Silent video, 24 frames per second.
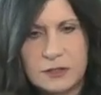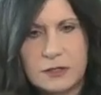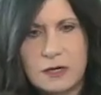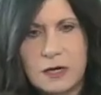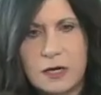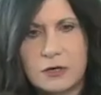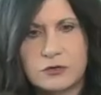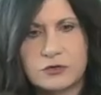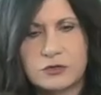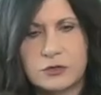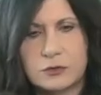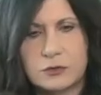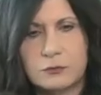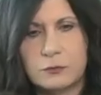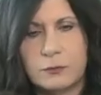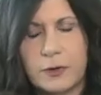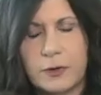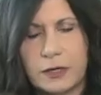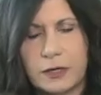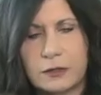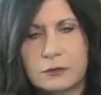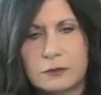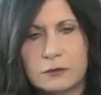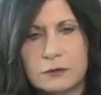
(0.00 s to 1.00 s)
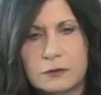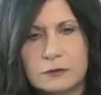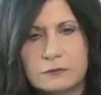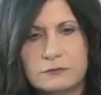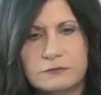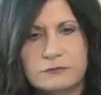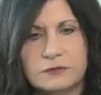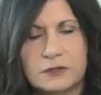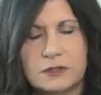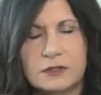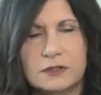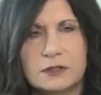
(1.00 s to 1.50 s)
the Akashic
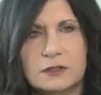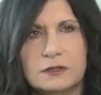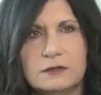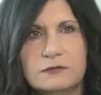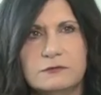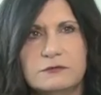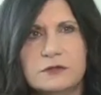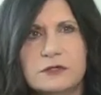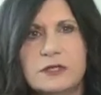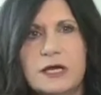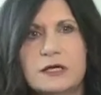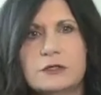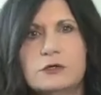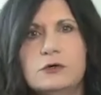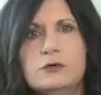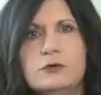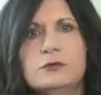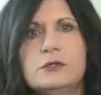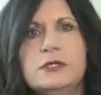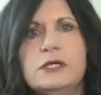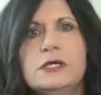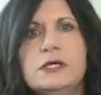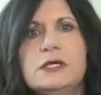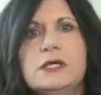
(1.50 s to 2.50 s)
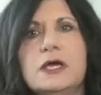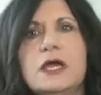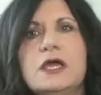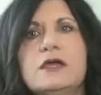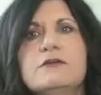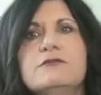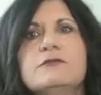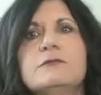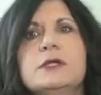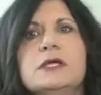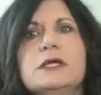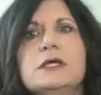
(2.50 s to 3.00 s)
Records is it not only
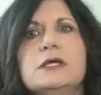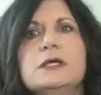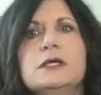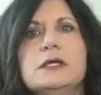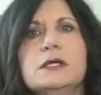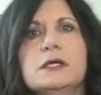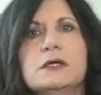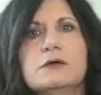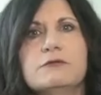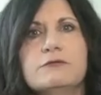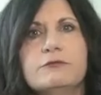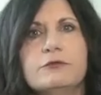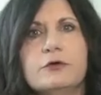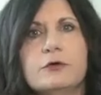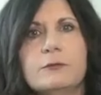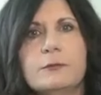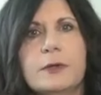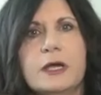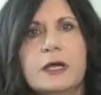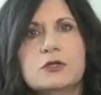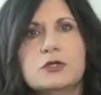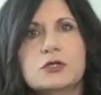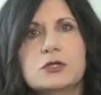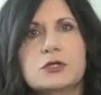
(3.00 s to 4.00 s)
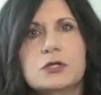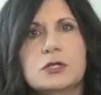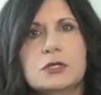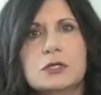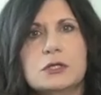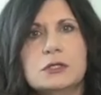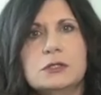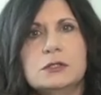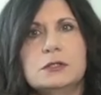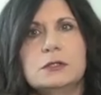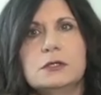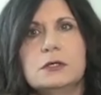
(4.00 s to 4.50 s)
gave me
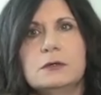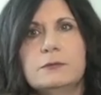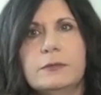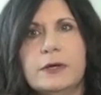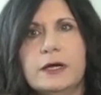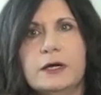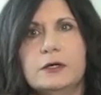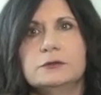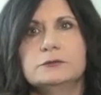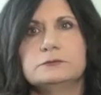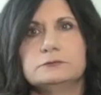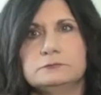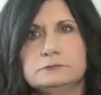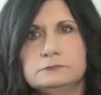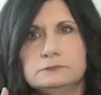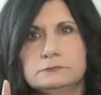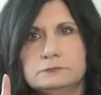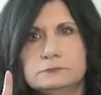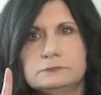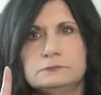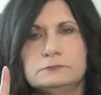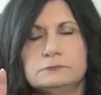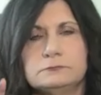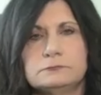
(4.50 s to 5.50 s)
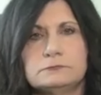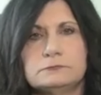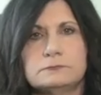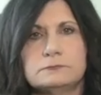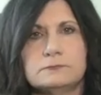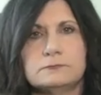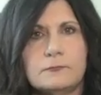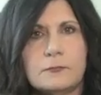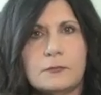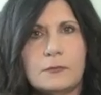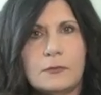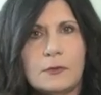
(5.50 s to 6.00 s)
information about
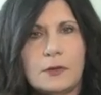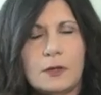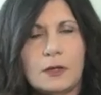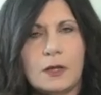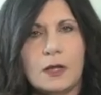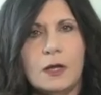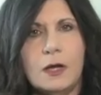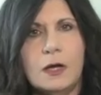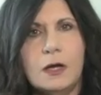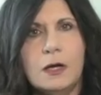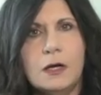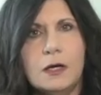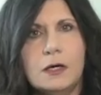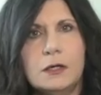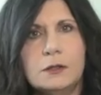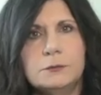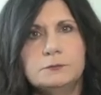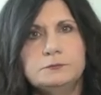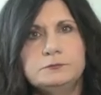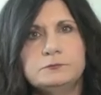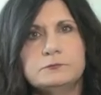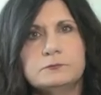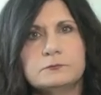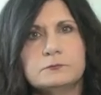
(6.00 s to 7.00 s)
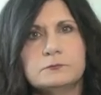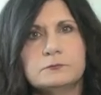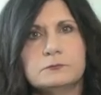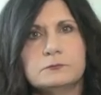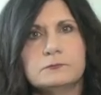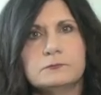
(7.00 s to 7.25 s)
how